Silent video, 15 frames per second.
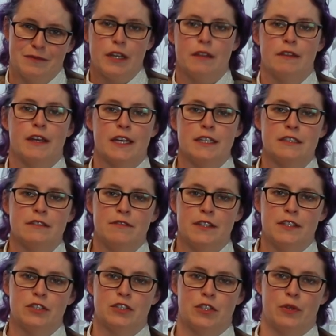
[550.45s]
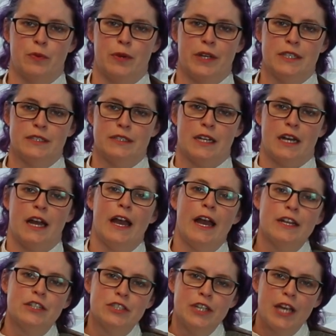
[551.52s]
In the case of this shirtwaist, I
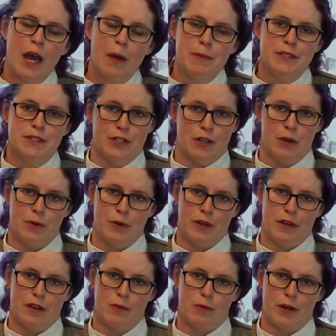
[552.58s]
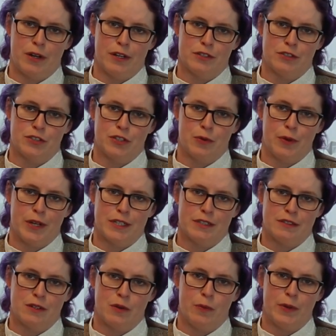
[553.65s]
actually happen to own an Edwardian
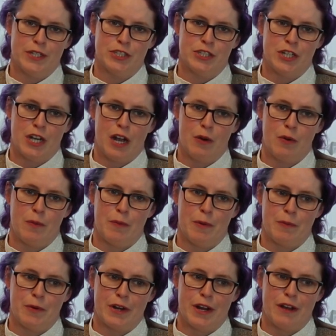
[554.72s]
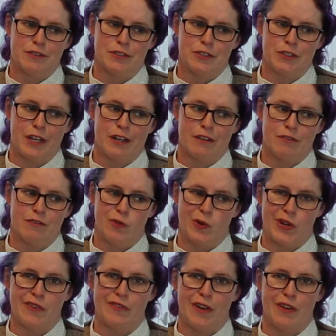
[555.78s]
shirtwaist, which I remembered after like
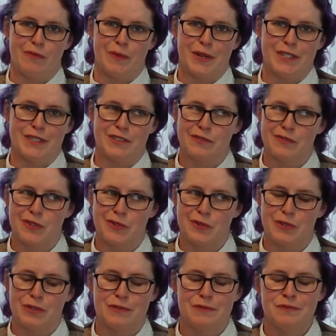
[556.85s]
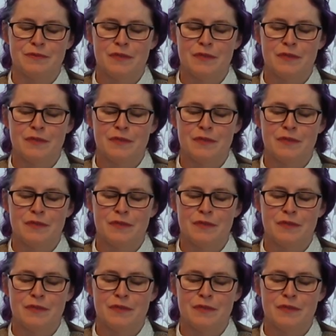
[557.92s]
forty-five minutes of Google.